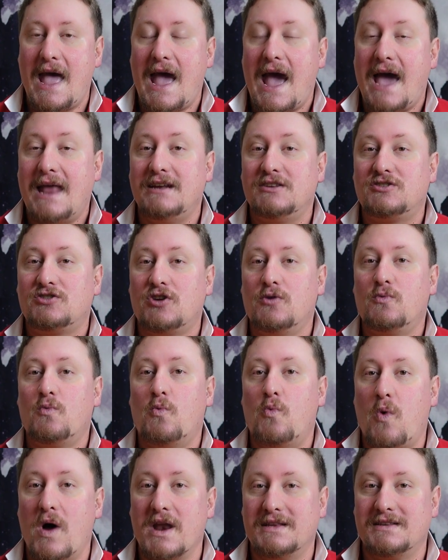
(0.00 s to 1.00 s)
and it's
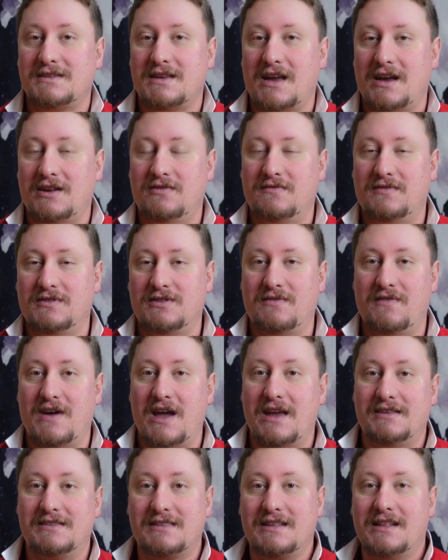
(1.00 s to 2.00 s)
on one side of the
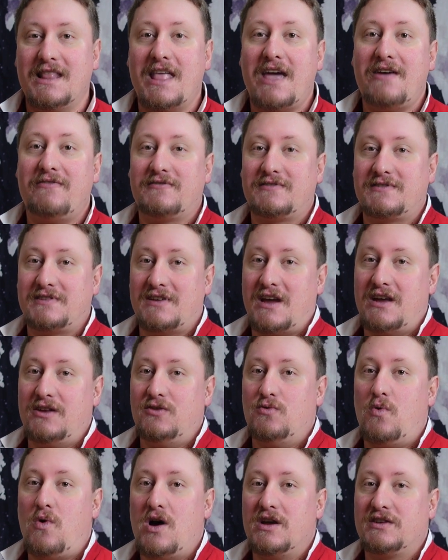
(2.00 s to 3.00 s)
device, the left side,
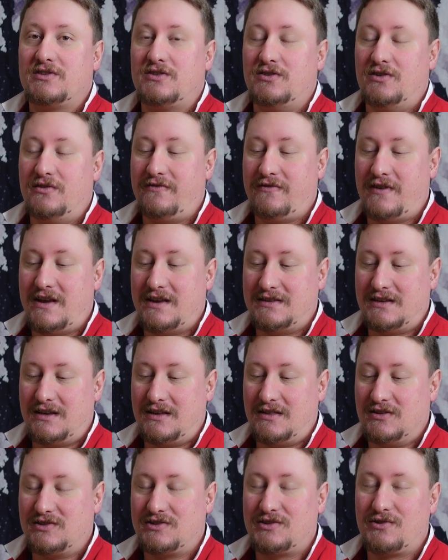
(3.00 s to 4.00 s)
whilst you're
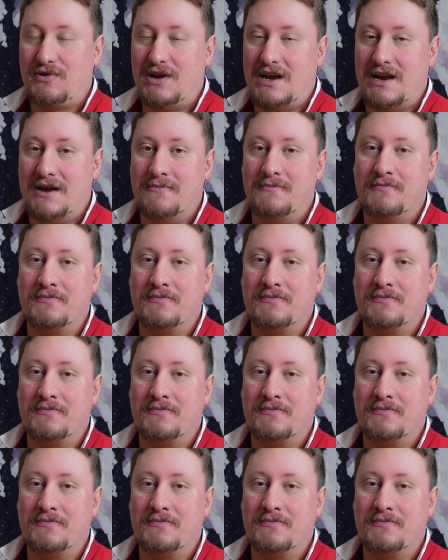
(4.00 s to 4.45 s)
facing the screen.